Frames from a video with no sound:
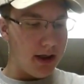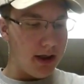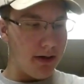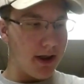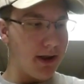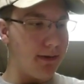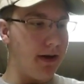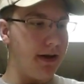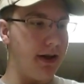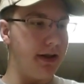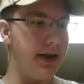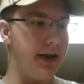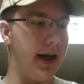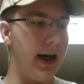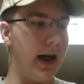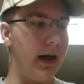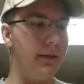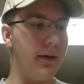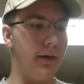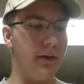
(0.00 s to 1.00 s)
The reason why I did
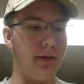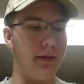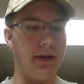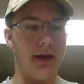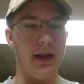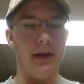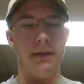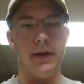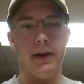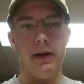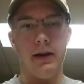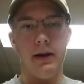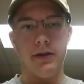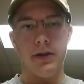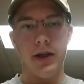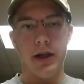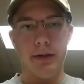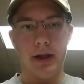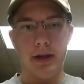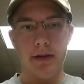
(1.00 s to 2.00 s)
terrible in that video, I was
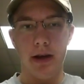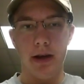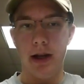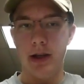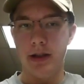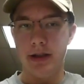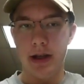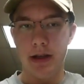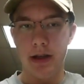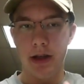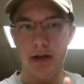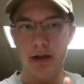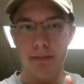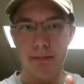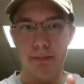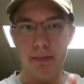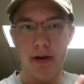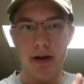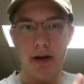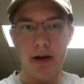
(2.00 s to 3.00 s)
trying to make a video, I decided not to
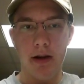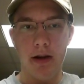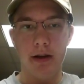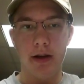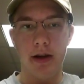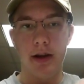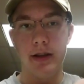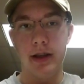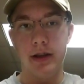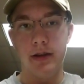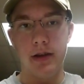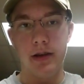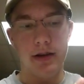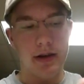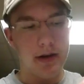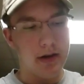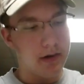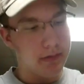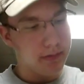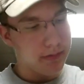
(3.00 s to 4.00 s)
put it on there because I did
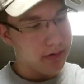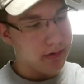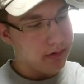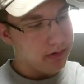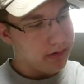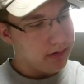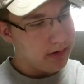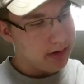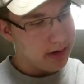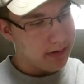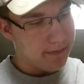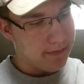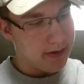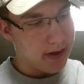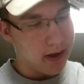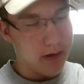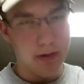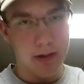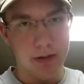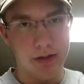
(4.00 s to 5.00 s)
terrible. And the
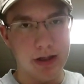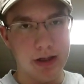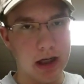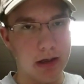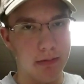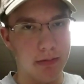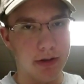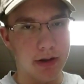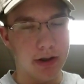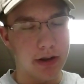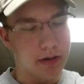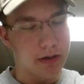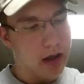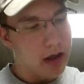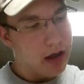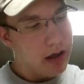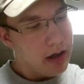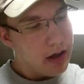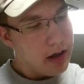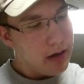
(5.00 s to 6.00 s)
video was terrible too.
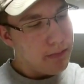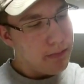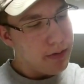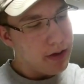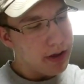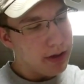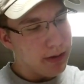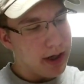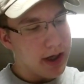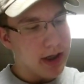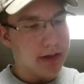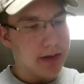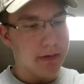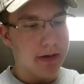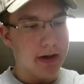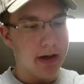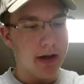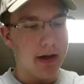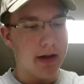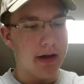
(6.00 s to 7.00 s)
But the reason
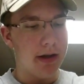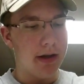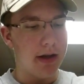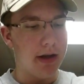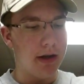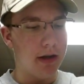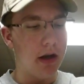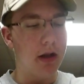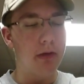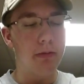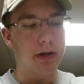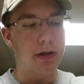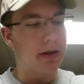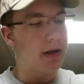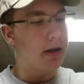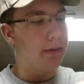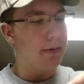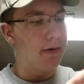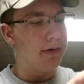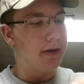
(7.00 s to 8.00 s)
why, another reason I
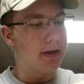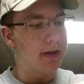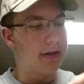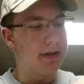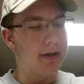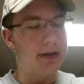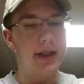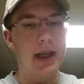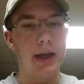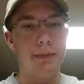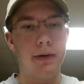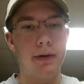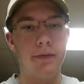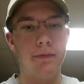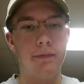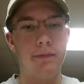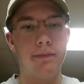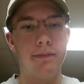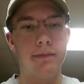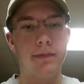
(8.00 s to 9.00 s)
didn't post it, because this kept on
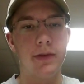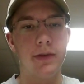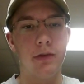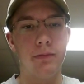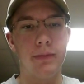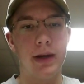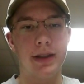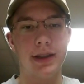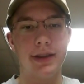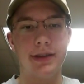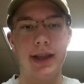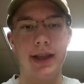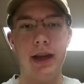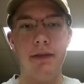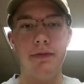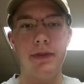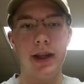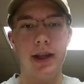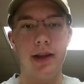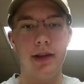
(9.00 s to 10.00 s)
going back to
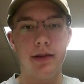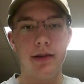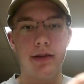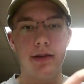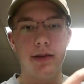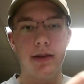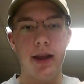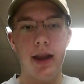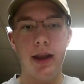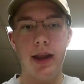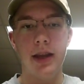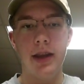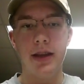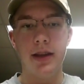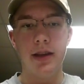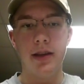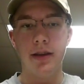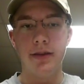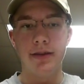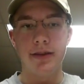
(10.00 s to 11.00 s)
safety. And
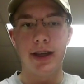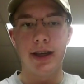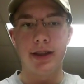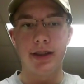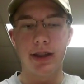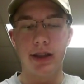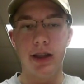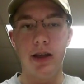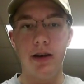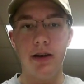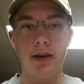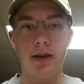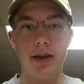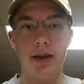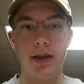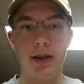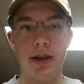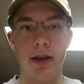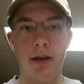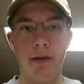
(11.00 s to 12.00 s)
it doesn't like to
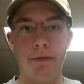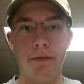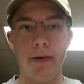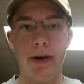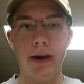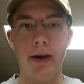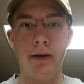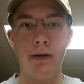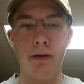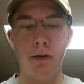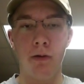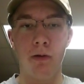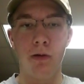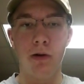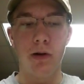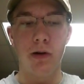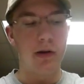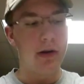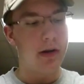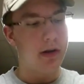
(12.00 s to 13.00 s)
lock and on fire
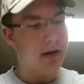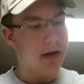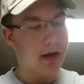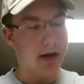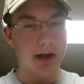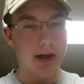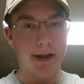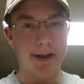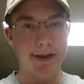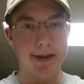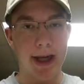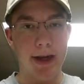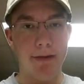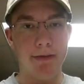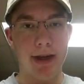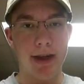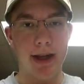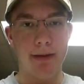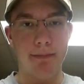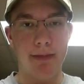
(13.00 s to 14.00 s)
or lock on
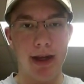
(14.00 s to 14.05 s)
safety.